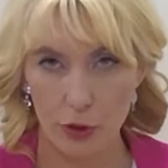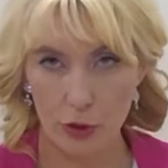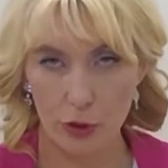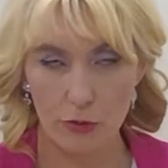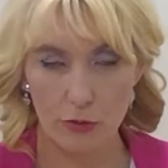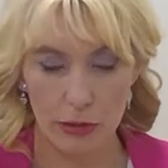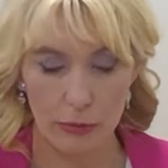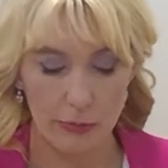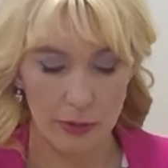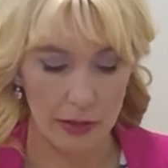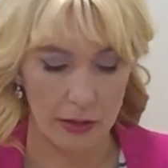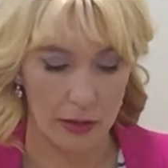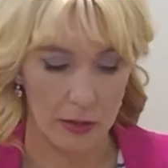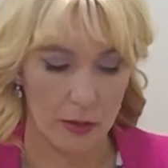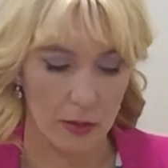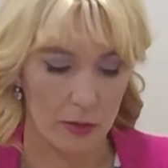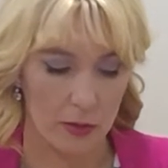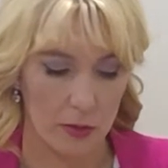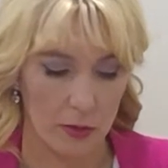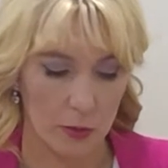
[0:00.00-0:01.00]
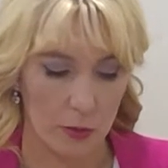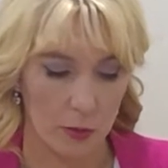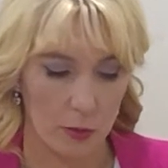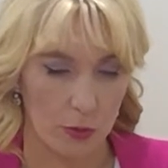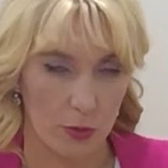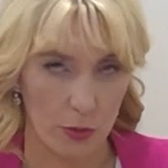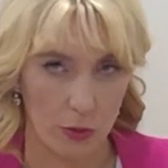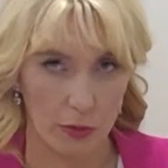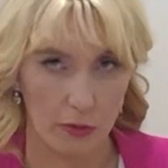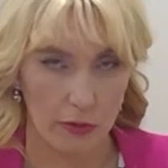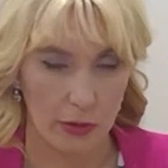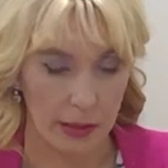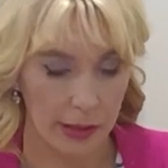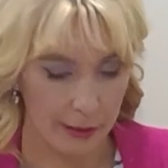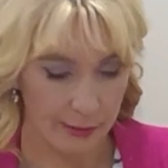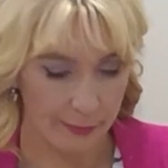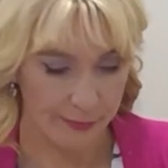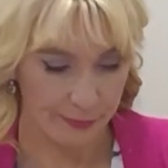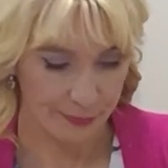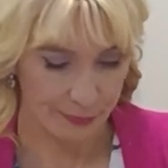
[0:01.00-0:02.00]
do with business or the
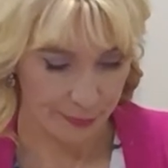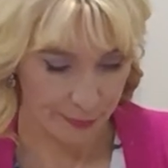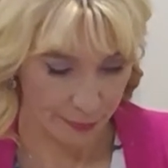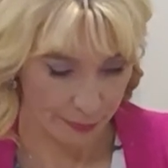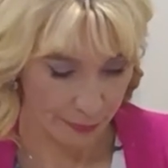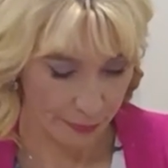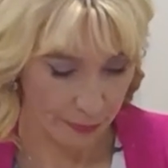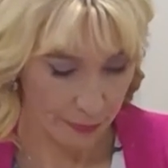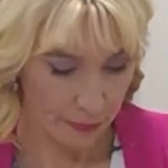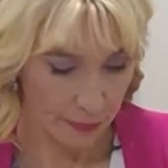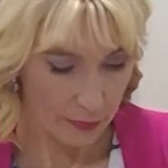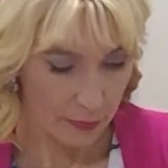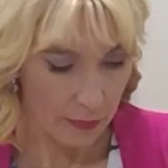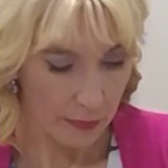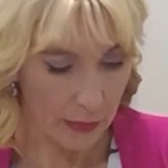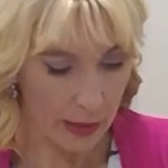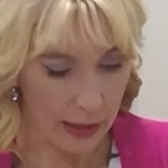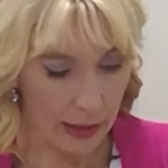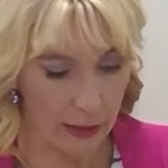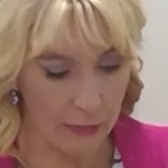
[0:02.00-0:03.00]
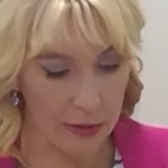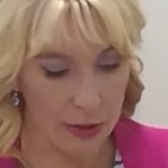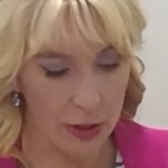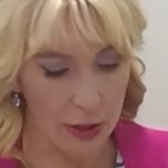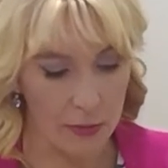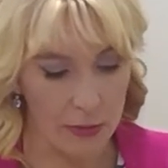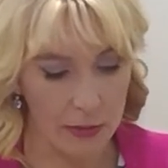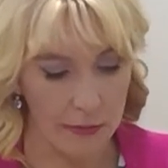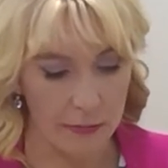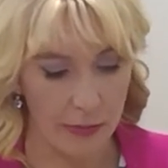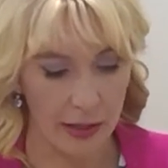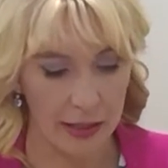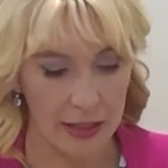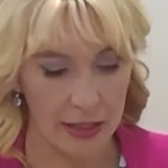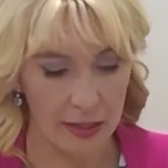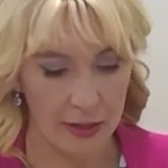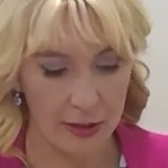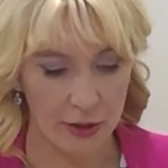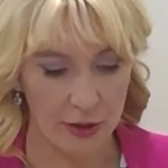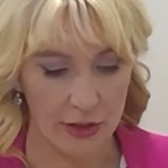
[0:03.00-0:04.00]
career. In terms of
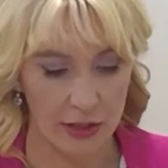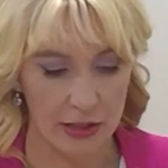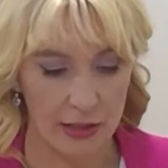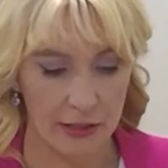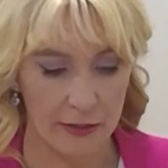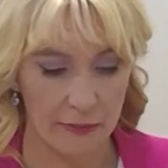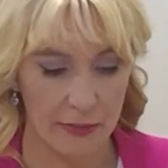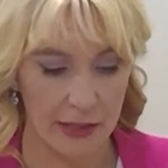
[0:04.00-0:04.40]
money, I do see it